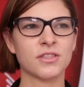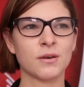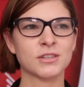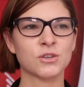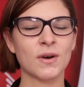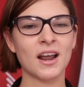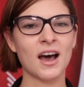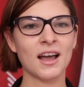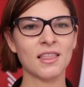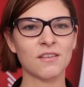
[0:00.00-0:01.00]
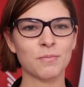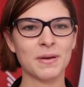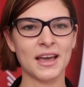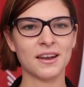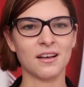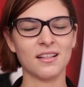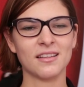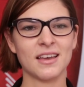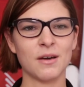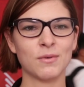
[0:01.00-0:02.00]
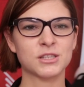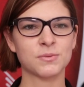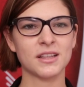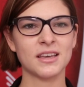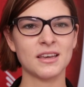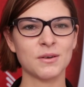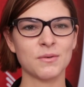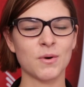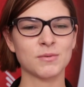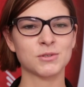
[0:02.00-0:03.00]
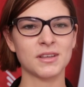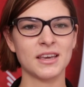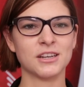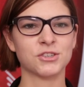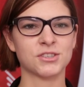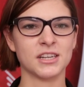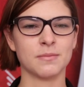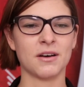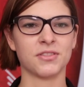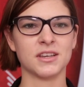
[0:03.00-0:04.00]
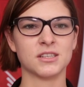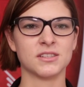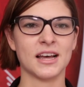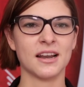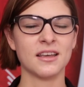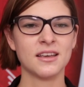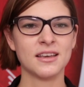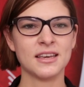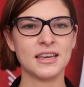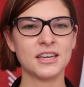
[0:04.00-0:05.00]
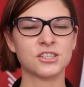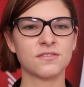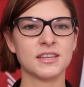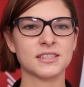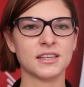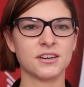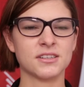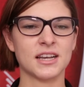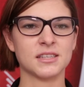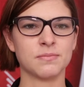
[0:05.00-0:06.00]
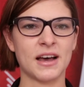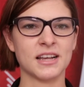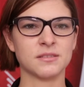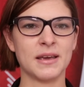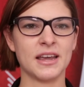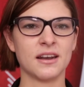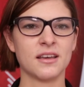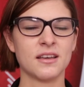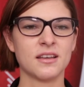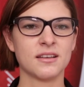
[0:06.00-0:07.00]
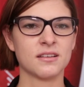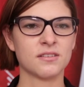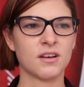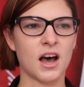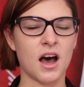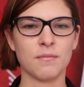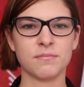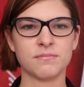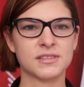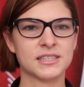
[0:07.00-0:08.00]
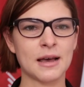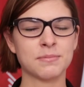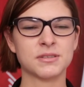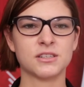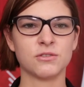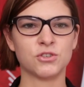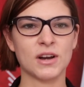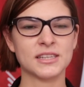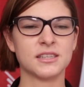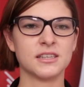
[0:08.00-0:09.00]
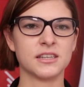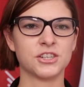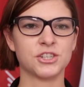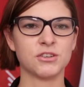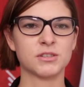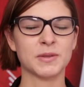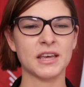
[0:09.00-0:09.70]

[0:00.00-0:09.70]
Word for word: it was quite a high-level panel, and what's really, what was really interesting about this is that each of these leaders has, has made um, steps to address these issues, but